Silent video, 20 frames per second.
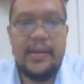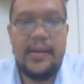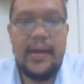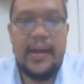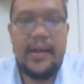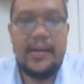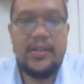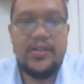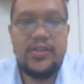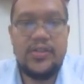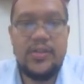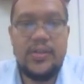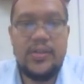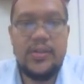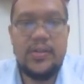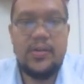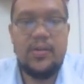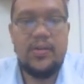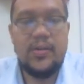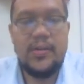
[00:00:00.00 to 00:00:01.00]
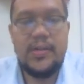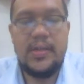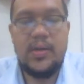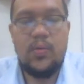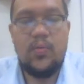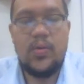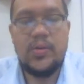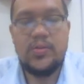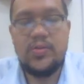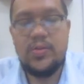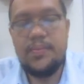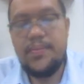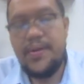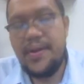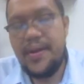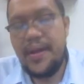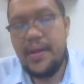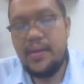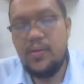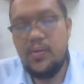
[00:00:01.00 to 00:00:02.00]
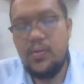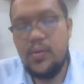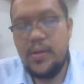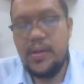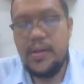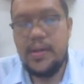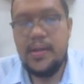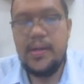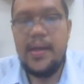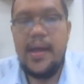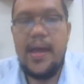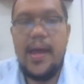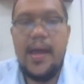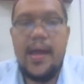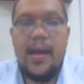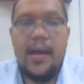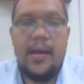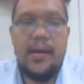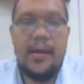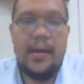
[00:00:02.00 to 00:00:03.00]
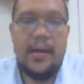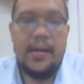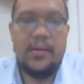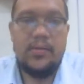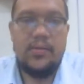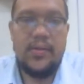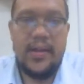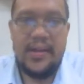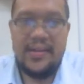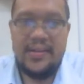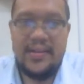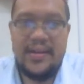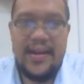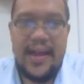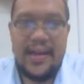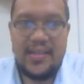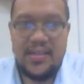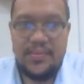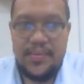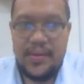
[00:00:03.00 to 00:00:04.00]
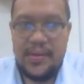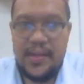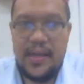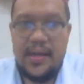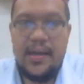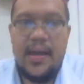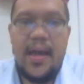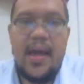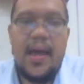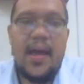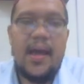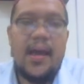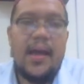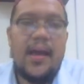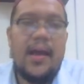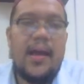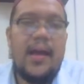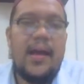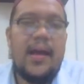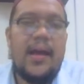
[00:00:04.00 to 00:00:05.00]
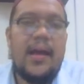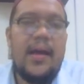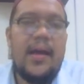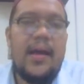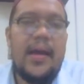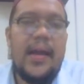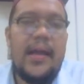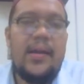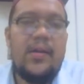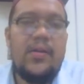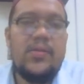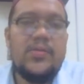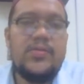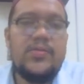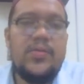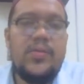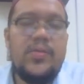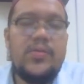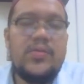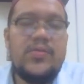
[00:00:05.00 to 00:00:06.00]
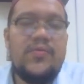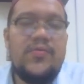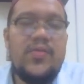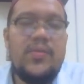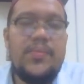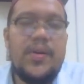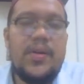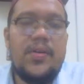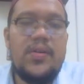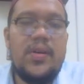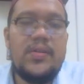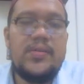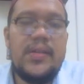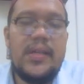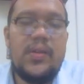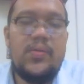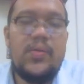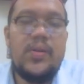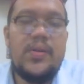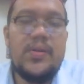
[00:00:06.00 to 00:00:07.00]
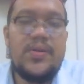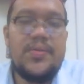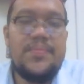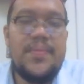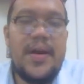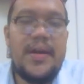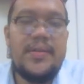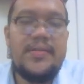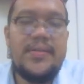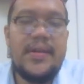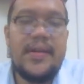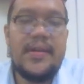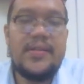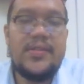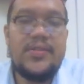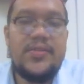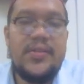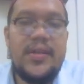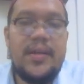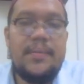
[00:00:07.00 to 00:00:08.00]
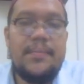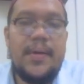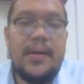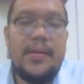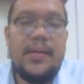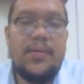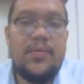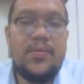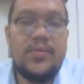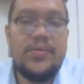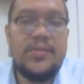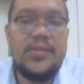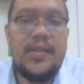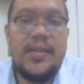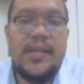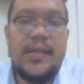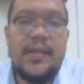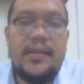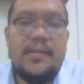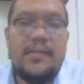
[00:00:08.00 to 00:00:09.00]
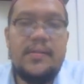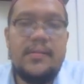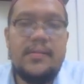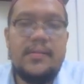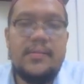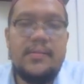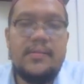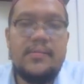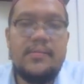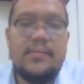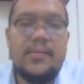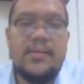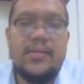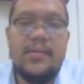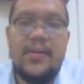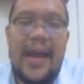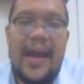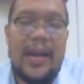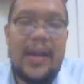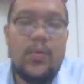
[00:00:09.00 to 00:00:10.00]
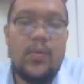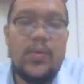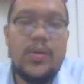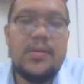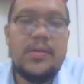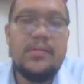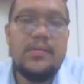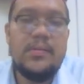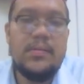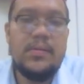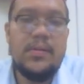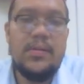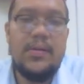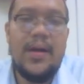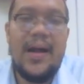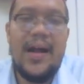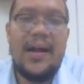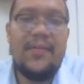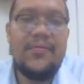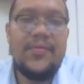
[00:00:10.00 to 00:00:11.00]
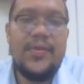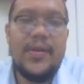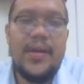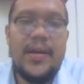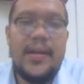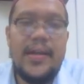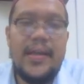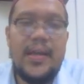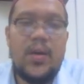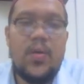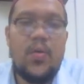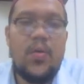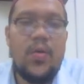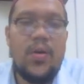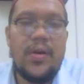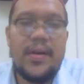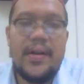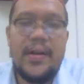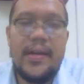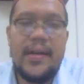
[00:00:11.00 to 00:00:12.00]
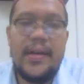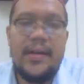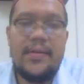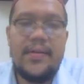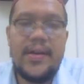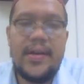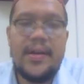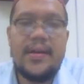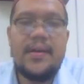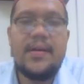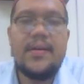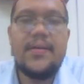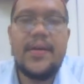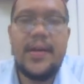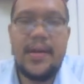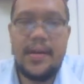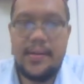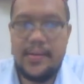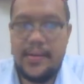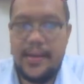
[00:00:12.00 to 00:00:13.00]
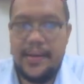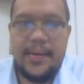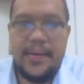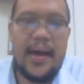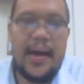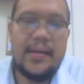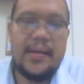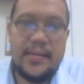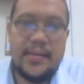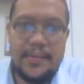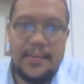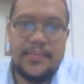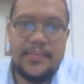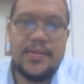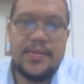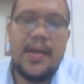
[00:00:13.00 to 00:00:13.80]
she or he want to bring it to the next meeting. It also useful because it will remind secretary about the routine or annual or half-yearly, quarterly, recurring items.